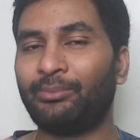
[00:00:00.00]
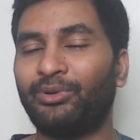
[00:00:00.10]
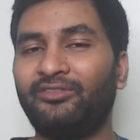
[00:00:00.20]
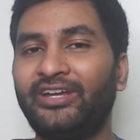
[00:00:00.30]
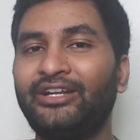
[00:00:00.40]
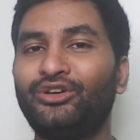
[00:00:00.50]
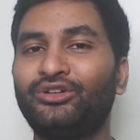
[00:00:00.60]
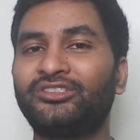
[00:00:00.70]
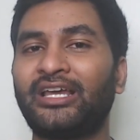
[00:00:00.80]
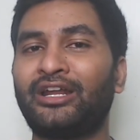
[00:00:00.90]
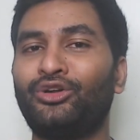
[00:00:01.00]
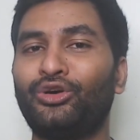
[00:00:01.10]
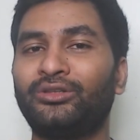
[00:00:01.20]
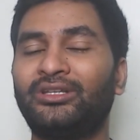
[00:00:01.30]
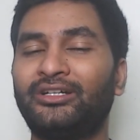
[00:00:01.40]
videos and
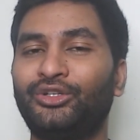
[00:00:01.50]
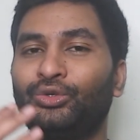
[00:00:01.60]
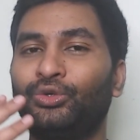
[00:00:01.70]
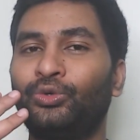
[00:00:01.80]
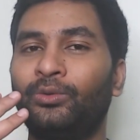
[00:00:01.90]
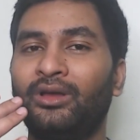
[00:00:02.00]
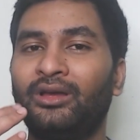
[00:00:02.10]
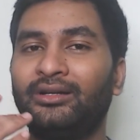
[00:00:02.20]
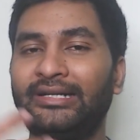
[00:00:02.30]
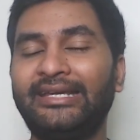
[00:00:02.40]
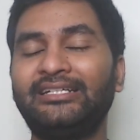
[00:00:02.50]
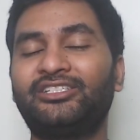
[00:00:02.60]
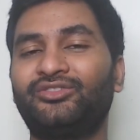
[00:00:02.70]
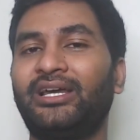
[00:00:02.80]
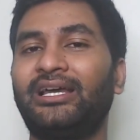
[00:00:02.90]
know that you
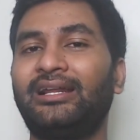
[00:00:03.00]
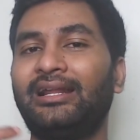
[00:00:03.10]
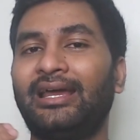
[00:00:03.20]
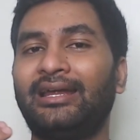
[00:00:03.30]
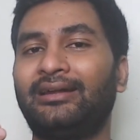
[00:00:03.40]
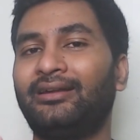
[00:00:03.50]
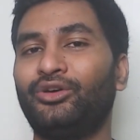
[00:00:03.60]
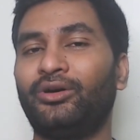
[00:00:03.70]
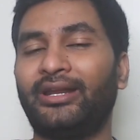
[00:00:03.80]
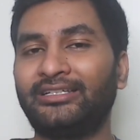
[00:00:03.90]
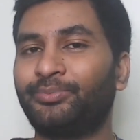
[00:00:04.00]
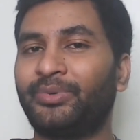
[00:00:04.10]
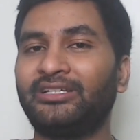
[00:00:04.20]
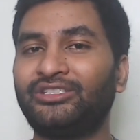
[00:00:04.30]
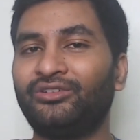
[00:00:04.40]
teach well and you are
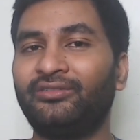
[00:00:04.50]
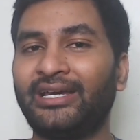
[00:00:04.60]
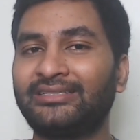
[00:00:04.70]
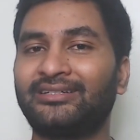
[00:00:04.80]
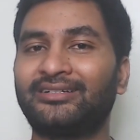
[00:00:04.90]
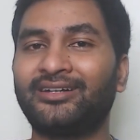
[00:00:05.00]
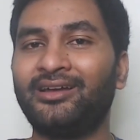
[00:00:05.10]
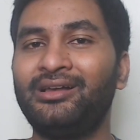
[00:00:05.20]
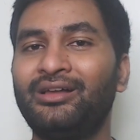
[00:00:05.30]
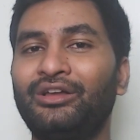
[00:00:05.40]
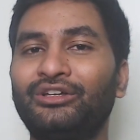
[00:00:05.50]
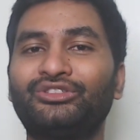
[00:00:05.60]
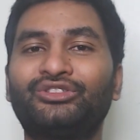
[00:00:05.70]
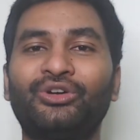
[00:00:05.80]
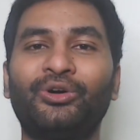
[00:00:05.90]
expressive, etc.
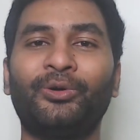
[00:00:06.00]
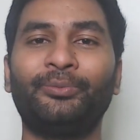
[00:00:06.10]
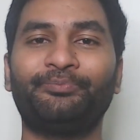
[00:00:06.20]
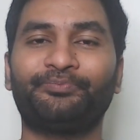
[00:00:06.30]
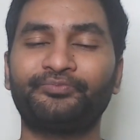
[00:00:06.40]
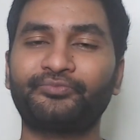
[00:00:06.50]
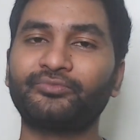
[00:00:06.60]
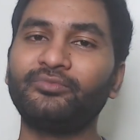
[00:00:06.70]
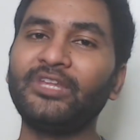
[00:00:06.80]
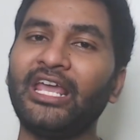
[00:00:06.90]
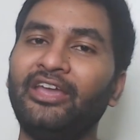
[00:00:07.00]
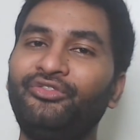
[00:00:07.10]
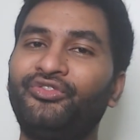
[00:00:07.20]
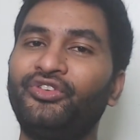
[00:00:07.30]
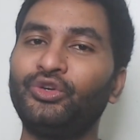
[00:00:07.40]
So
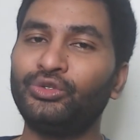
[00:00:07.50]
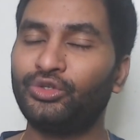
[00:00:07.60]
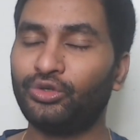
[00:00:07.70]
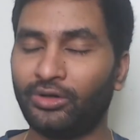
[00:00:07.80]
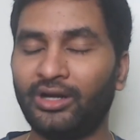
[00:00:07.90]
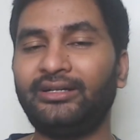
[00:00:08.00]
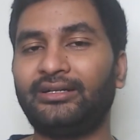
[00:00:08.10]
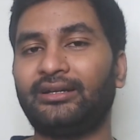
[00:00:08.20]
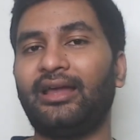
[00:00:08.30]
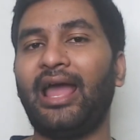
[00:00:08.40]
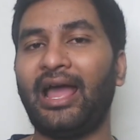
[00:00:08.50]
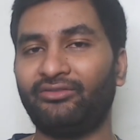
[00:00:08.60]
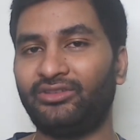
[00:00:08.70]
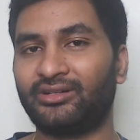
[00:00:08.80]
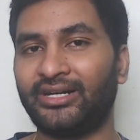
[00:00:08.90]
if you do not have
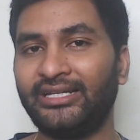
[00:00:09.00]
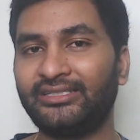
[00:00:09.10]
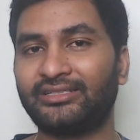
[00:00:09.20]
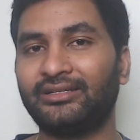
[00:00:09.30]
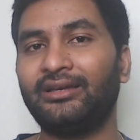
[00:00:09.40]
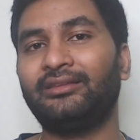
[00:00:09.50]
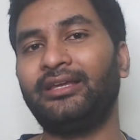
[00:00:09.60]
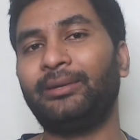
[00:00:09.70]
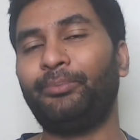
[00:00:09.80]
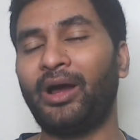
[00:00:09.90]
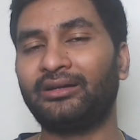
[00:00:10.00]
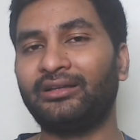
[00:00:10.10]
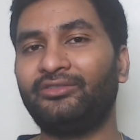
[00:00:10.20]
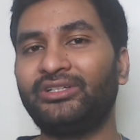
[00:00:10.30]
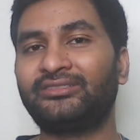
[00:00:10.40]
the reach, then partner
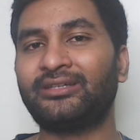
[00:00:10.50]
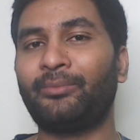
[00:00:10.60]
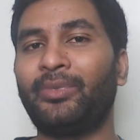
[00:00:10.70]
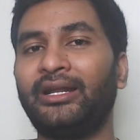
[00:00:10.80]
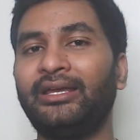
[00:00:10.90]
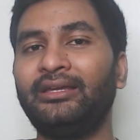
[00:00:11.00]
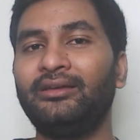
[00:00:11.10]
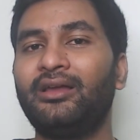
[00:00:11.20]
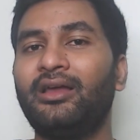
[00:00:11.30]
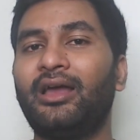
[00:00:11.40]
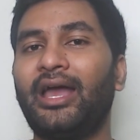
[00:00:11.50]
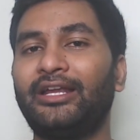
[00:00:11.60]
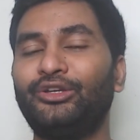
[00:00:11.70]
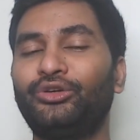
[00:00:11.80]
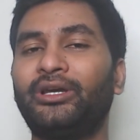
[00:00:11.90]
with somebody
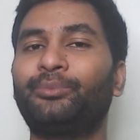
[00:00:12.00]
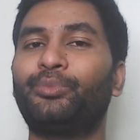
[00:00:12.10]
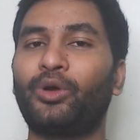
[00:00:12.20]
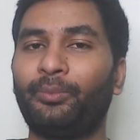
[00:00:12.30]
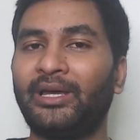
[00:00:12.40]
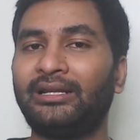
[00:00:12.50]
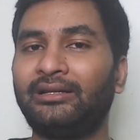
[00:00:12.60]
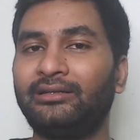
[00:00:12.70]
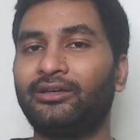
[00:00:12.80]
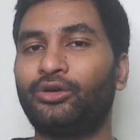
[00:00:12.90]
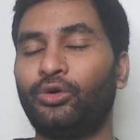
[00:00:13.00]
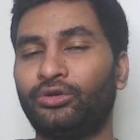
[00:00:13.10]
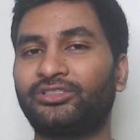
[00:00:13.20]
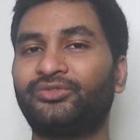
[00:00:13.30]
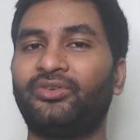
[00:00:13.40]
and you can propel the
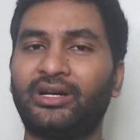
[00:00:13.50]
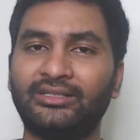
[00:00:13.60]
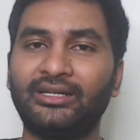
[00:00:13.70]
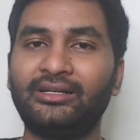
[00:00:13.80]
course further.